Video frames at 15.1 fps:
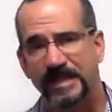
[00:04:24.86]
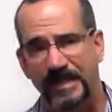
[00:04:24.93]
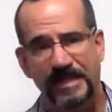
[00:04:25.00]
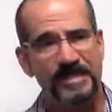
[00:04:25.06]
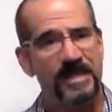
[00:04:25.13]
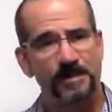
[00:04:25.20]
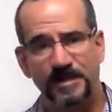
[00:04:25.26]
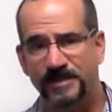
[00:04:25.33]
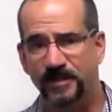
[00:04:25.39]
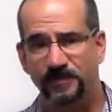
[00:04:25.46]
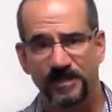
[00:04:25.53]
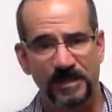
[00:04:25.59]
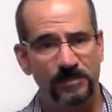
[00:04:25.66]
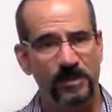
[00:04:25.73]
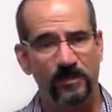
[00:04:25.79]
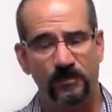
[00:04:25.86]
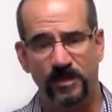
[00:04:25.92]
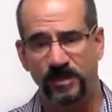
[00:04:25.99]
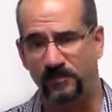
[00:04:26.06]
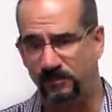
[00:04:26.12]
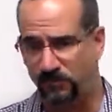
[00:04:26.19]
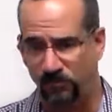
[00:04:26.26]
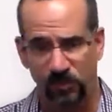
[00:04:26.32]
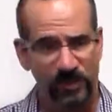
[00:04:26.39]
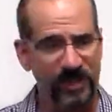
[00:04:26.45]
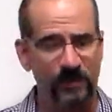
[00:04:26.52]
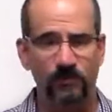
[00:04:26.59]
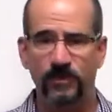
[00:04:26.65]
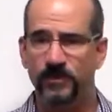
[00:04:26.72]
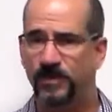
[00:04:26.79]
Anytime I tell people I'm
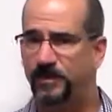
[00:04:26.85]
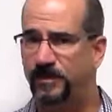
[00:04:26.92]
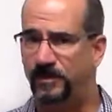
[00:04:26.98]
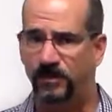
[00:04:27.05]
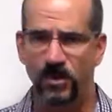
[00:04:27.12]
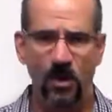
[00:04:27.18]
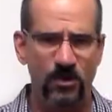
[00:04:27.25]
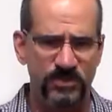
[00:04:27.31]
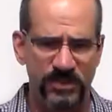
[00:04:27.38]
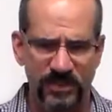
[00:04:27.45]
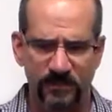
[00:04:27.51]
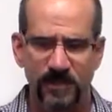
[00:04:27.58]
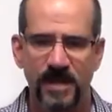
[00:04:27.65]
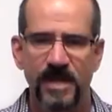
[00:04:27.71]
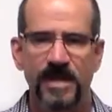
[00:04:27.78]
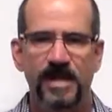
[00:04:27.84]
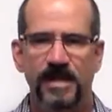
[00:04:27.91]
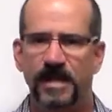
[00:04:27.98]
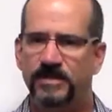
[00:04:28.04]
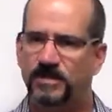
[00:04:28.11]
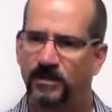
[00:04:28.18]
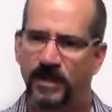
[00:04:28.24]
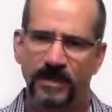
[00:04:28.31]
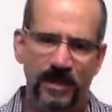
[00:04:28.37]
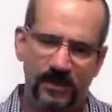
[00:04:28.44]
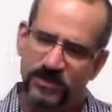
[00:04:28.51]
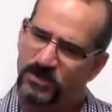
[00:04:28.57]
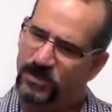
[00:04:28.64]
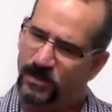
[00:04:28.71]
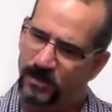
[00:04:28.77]
working with them and coaching them, and I say, okay, now
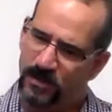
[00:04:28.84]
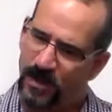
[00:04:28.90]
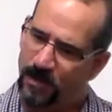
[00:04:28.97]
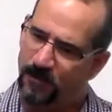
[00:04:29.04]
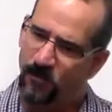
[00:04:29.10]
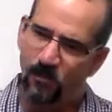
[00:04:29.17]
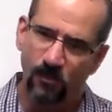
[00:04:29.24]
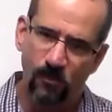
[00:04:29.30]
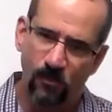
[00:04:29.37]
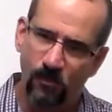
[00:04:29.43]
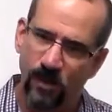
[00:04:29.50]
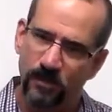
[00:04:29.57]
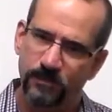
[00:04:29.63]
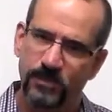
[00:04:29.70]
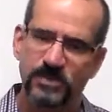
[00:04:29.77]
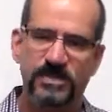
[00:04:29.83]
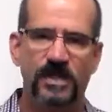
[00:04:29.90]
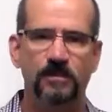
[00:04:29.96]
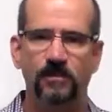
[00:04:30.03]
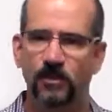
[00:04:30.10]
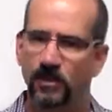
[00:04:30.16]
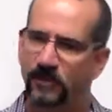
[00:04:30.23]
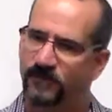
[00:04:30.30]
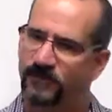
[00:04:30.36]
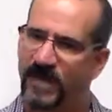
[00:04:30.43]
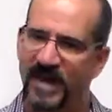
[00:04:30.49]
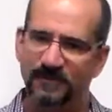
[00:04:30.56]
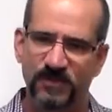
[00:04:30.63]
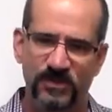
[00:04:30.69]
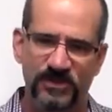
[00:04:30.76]
let's turn it up 1% more,
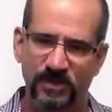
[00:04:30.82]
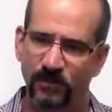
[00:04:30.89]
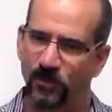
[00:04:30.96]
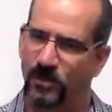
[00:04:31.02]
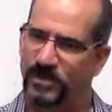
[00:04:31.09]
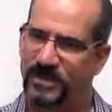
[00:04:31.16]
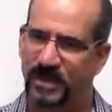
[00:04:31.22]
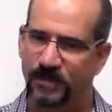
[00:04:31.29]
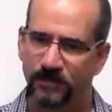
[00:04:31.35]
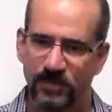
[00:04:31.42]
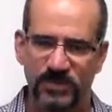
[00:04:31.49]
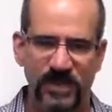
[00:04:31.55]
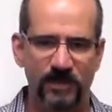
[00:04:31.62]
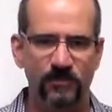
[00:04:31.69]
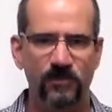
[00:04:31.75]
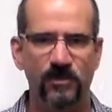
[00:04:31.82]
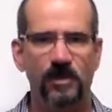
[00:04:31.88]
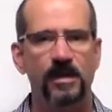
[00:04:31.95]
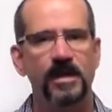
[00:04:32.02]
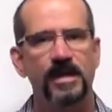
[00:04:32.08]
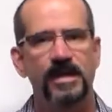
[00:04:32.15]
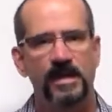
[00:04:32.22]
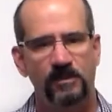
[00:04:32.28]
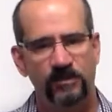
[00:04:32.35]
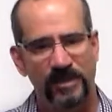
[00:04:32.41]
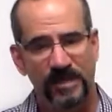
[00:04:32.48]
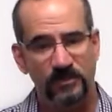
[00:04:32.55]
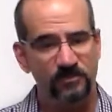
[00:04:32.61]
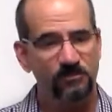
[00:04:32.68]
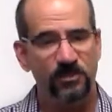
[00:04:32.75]
5% more, 10% more. And we
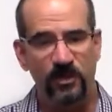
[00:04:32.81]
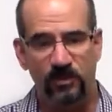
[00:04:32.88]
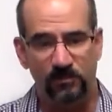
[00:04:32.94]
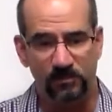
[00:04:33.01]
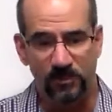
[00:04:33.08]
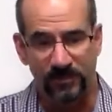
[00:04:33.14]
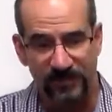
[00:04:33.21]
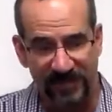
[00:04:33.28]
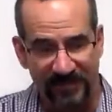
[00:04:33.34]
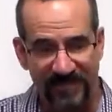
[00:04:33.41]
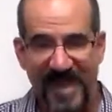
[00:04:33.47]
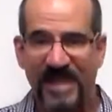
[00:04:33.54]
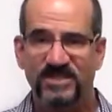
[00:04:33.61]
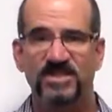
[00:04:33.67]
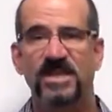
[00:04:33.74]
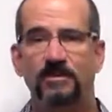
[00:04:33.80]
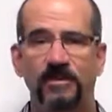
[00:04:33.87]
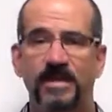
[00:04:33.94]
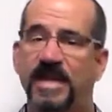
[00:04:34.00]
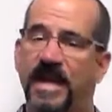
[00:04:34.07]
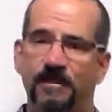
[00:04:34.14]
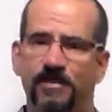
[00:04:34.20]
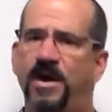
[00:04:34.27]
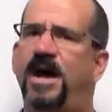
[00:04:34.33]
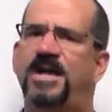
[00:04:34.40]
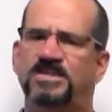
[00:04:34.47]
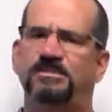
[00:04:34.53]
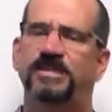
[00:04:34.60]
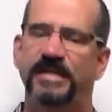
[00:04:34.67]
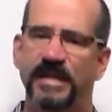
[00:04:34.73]
get to a point where we think that's it, we can't
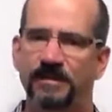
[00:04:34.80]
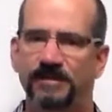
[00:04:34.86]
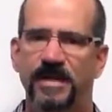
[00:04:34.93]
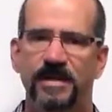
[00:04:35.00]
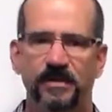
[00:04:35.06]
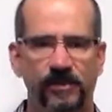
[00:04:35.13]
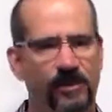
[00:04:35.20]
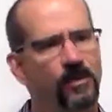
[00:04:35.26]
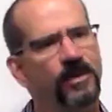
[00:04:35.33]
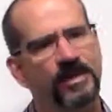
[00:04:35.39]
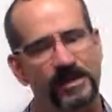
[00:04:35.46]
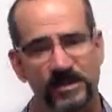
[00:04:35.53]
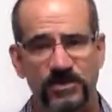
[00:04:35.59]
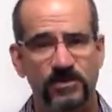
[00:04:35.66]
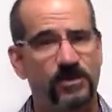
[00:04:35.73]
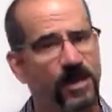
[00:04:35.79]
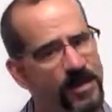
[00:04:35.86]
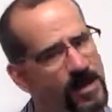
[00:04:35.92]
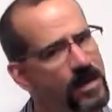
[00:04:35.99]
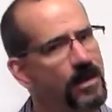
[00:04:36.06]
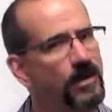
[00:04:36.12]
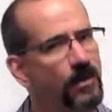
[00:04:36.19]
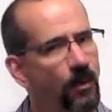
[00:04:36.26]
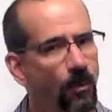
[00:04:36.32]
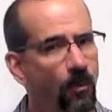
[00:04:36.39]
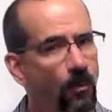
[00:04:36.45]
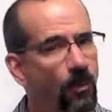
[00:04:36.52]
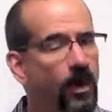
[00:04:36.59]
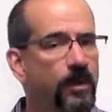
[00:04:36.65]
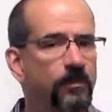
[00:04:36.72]
possibly get better. They go, okay, let's try
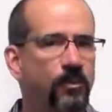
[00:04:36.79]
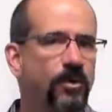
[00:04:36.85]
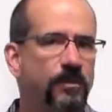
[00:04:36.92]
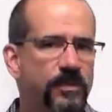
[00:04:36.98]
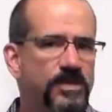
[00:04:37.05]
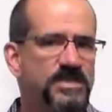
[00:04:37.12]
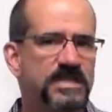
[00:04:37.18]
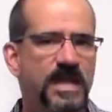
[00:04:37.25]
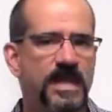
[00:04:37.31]
1% more.